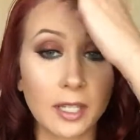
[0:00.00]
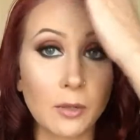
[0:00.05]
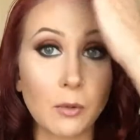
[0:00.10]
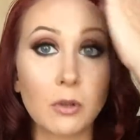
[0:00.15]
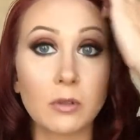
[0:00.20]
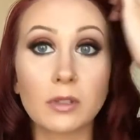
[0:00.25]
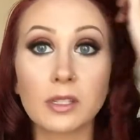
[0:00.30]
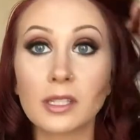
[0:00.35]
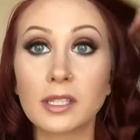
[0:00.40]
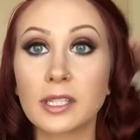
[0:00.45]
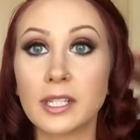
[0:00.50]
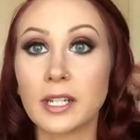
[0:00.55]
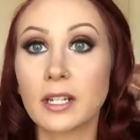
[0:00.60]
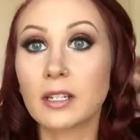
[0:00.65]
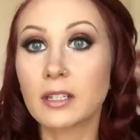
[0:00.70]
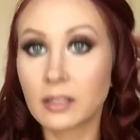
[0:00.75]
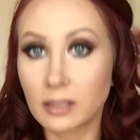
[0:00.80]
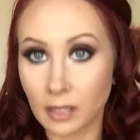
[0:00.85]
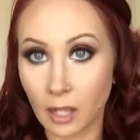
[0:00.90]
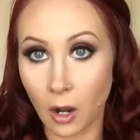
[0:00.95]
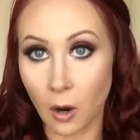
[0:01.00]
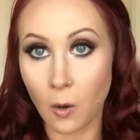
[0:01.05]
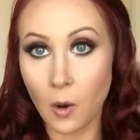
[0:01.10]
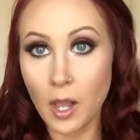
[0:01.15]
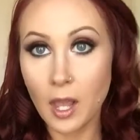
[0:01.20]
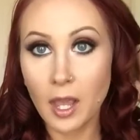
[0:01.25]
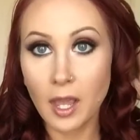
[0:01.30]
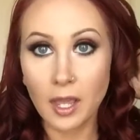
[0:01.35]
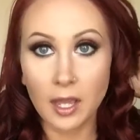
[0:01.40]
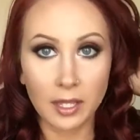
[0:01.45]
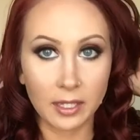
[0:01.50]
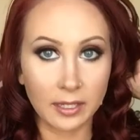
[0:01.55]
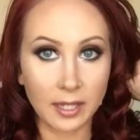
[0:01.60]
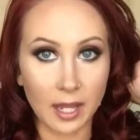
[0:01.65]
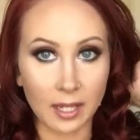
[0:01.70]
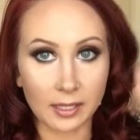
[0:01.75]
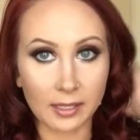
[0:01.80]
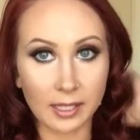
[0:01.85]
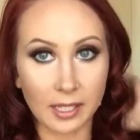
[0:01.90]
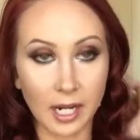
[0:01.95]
They won't stick. So yes,